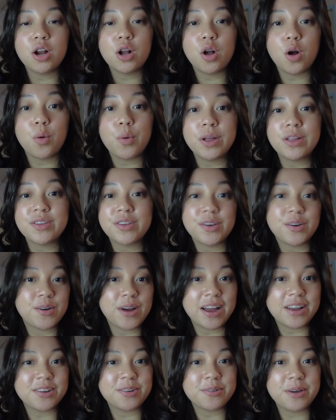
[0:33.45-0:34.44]
going to
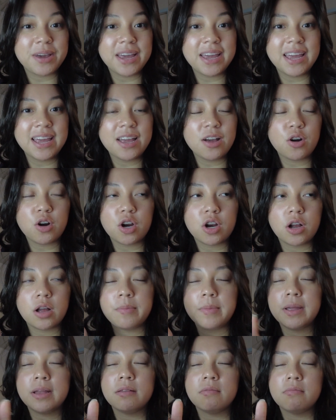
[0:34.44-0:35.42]
graduate, or I
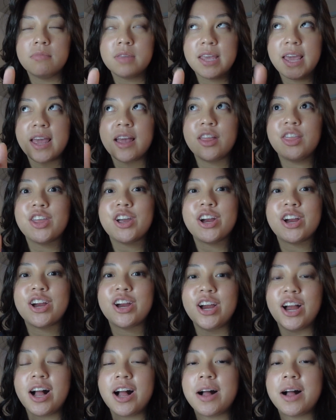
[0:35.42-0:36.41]
mean take their